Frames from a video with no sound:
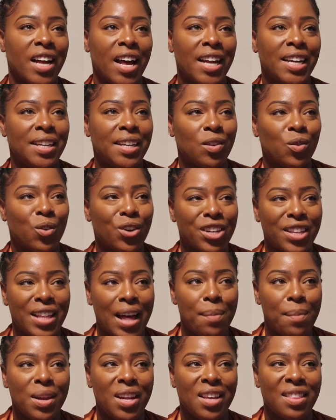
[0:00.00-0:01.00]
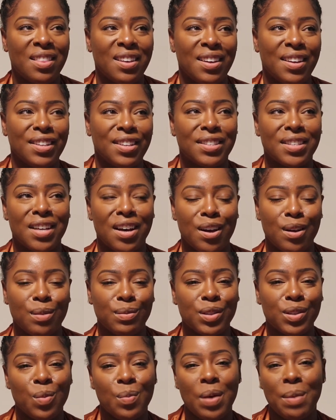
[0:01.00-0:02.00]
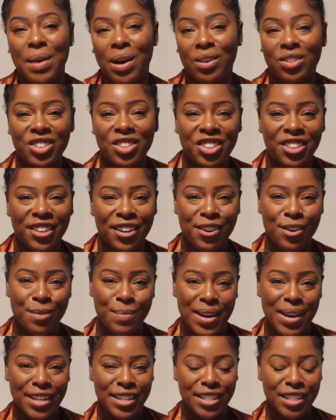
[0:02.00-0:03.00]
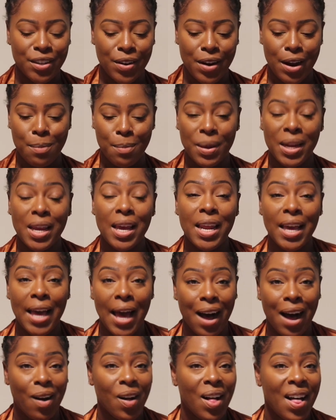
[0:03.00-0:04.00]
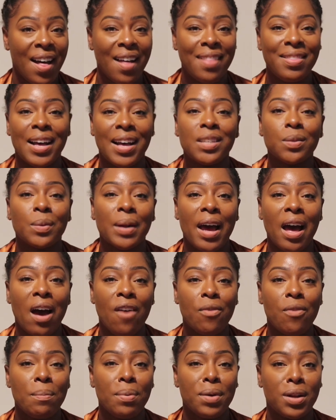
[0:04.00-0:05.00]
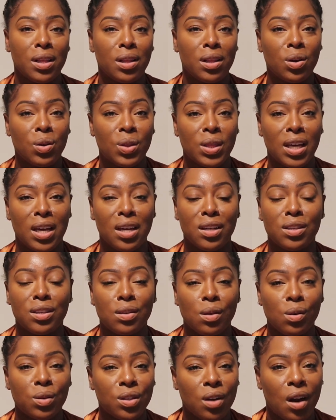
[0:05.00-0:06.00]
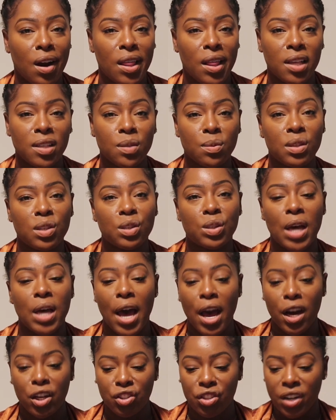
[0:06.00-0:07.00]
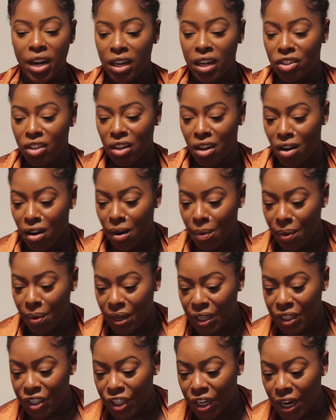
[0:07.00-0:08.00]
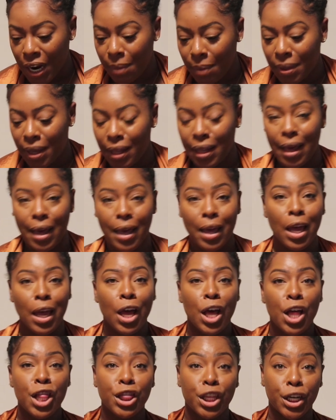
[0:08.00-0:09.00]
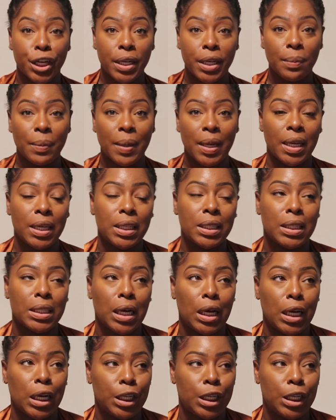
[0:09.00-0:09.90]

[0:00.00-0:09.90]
I didn't order that many things, so maybe I'll just share it on my Instagram. But anyhow, that's what I have from Pretty Little Things. So sorry this was extra long. I'm pretty sure I'm at like 30 minutes.